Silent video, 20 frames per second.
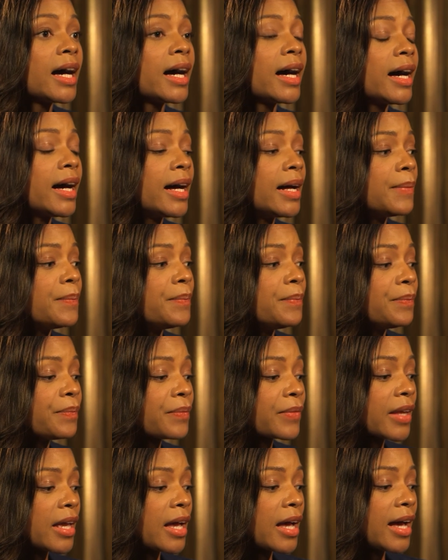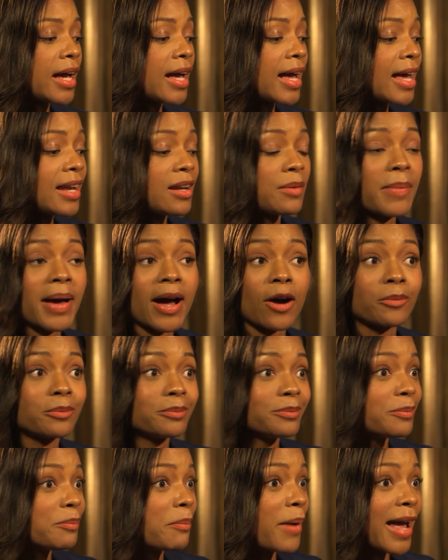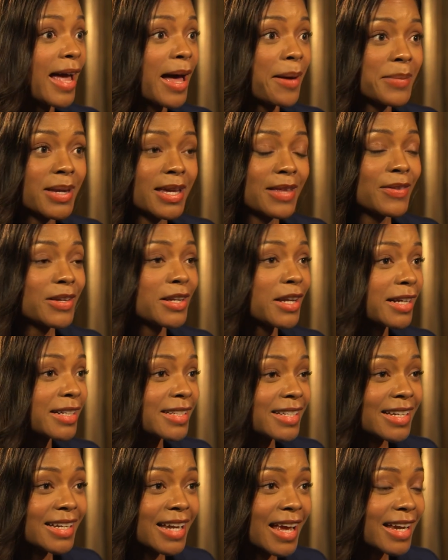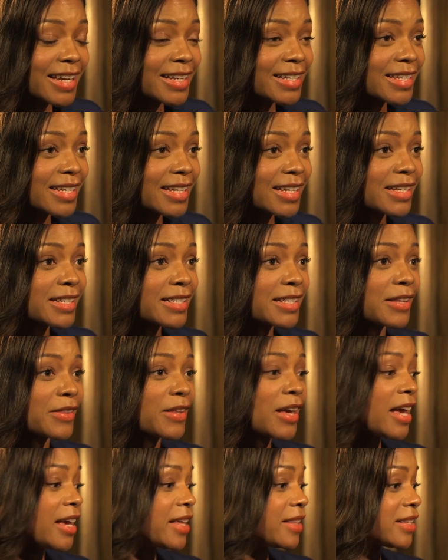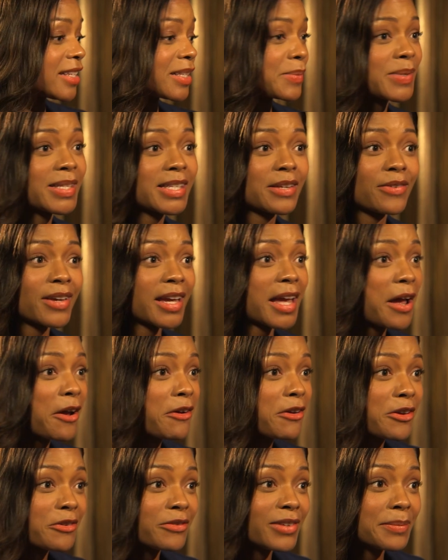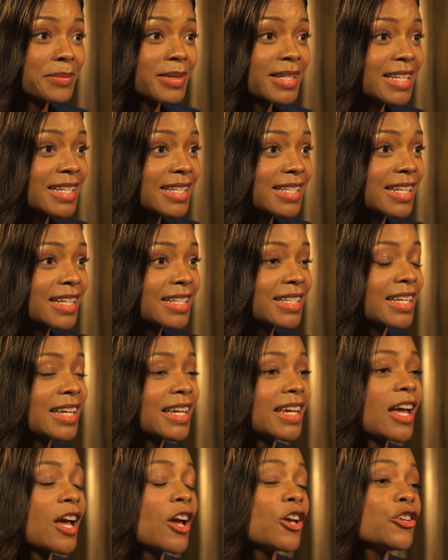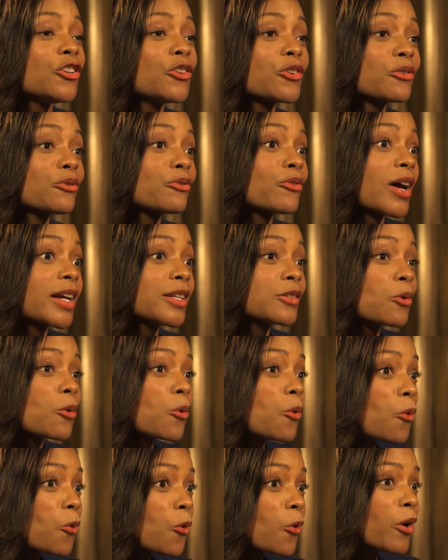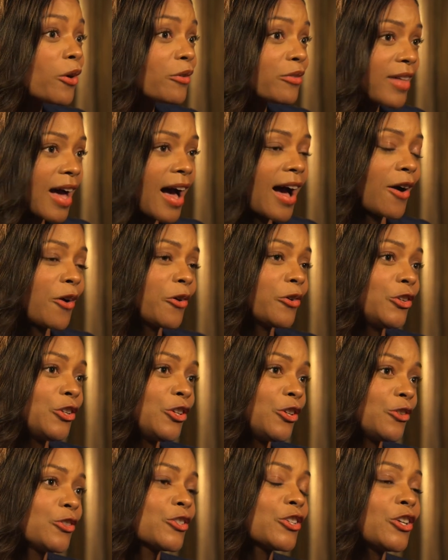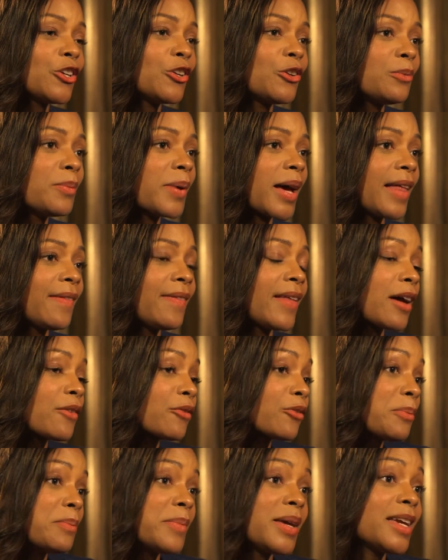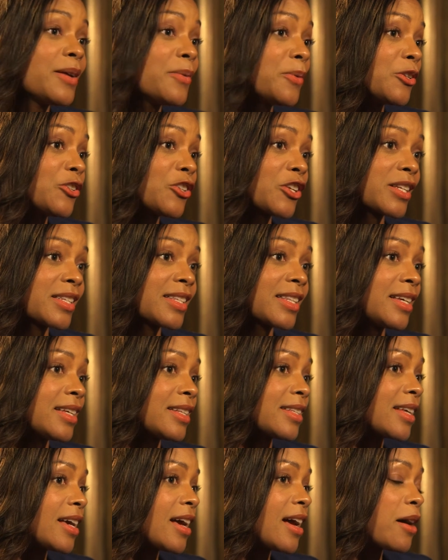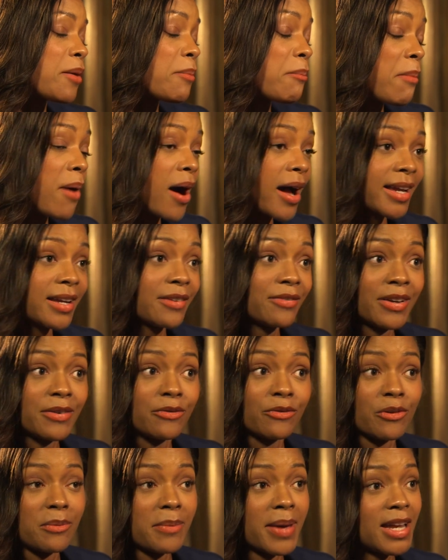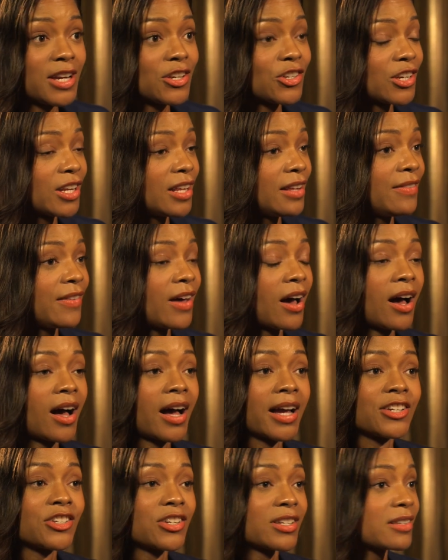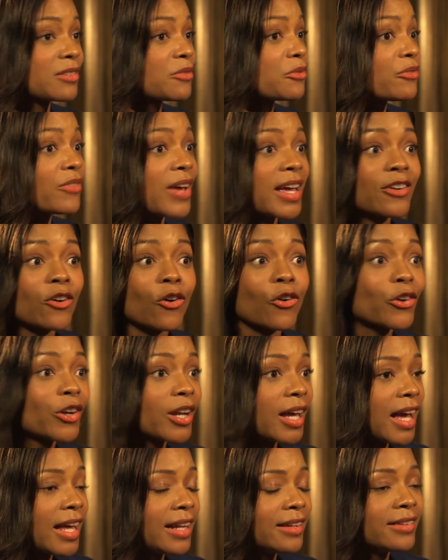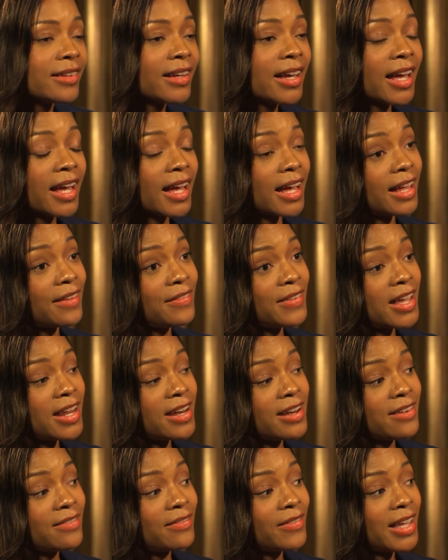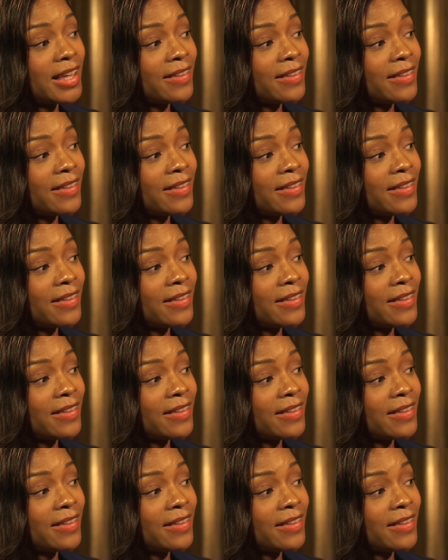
um, uh, and about Miami in the 1980s and the specific area of Liberty City. You can find all of that on YouTube. And that for me was just this mine of information that I just fed on. And, and then